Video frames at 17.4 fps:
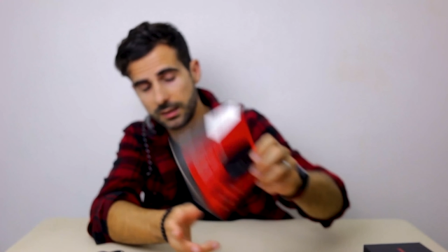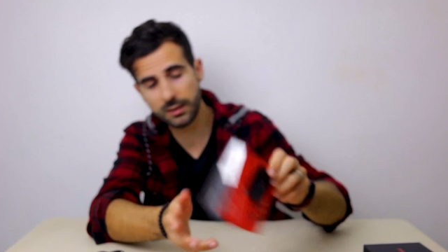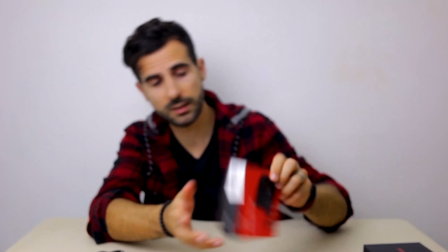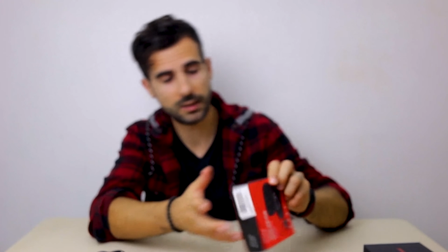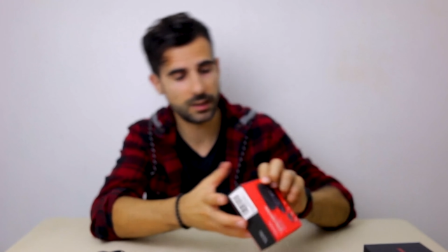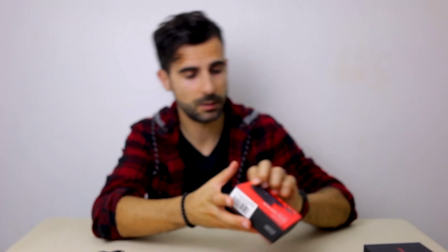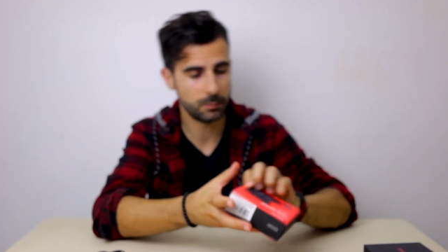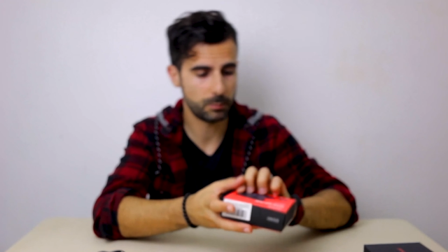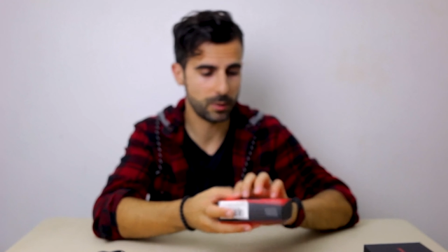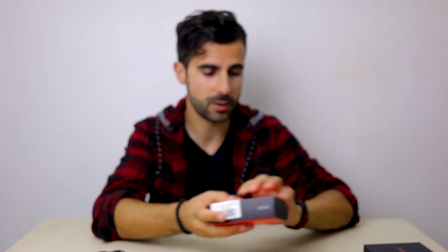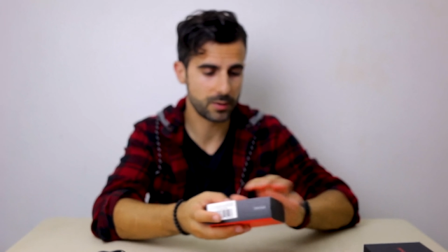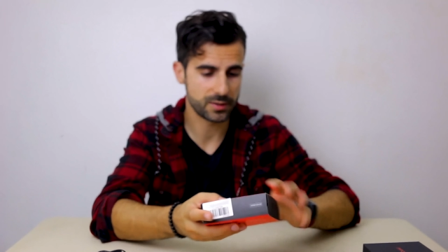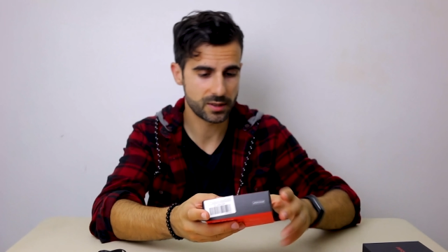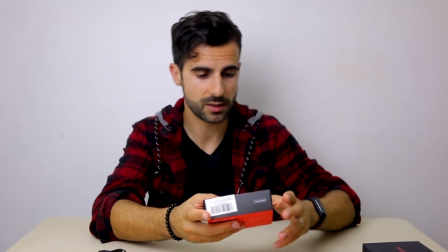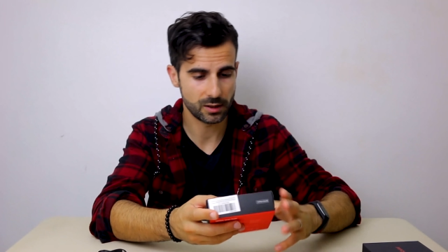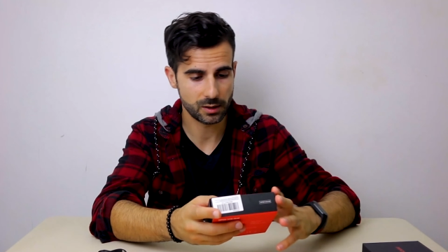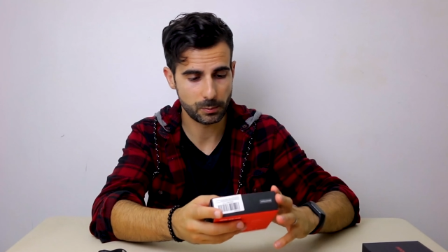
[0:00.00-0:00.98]
the Mpow
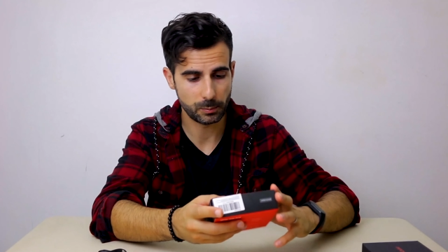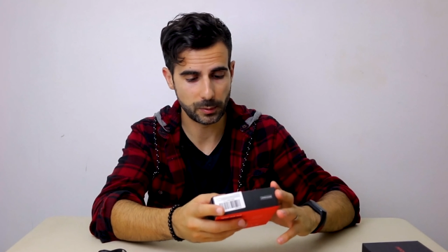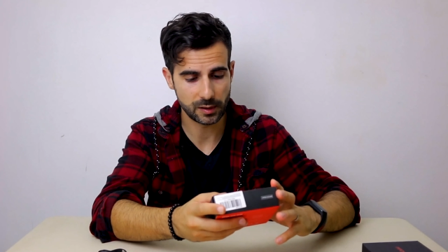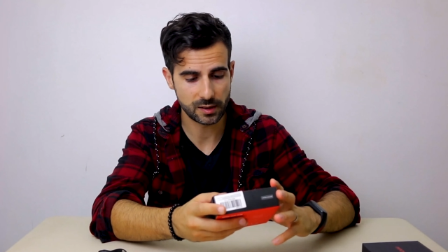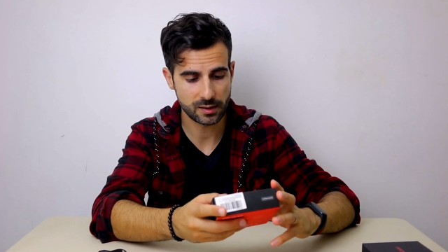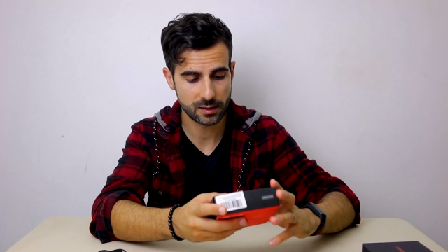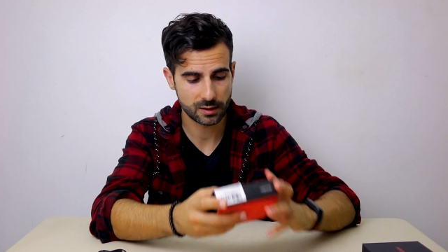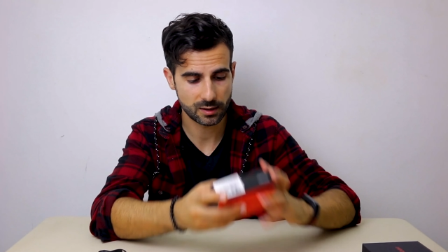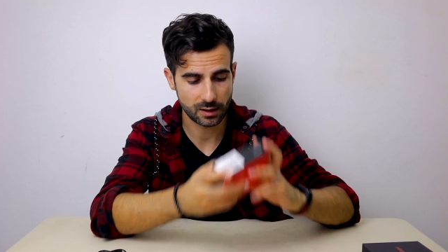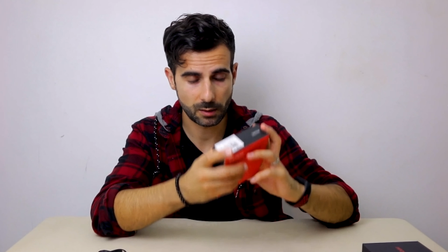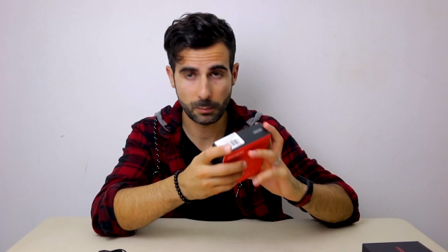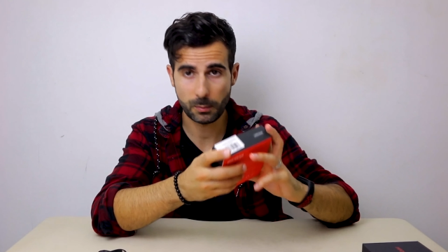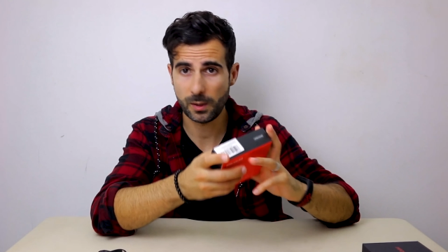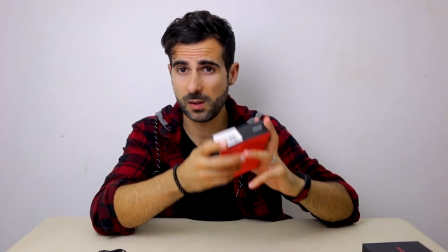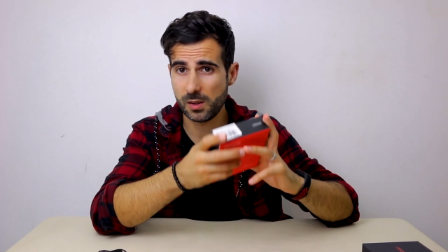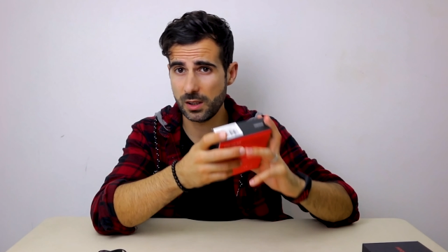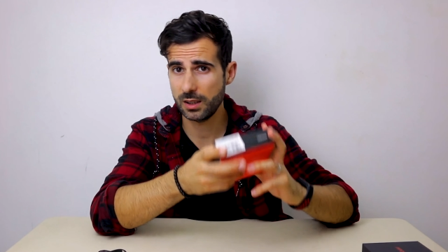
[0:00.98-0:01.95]
30 Plus.
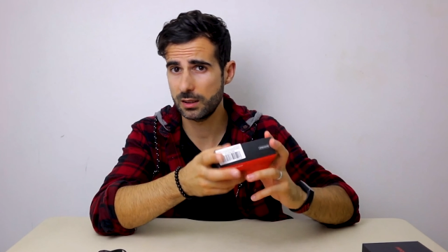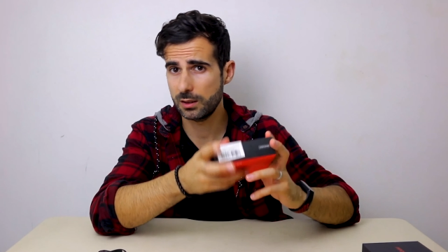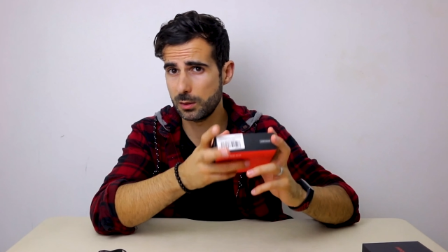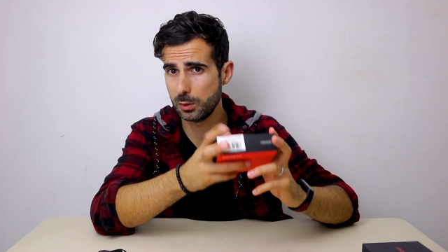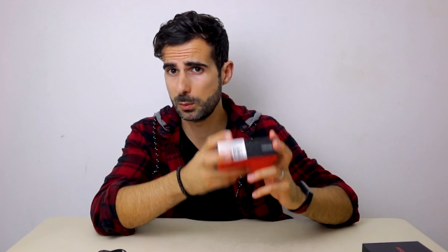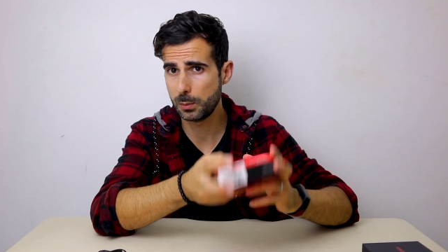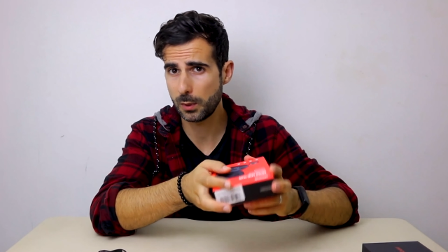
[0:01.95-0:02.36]
Mpow got good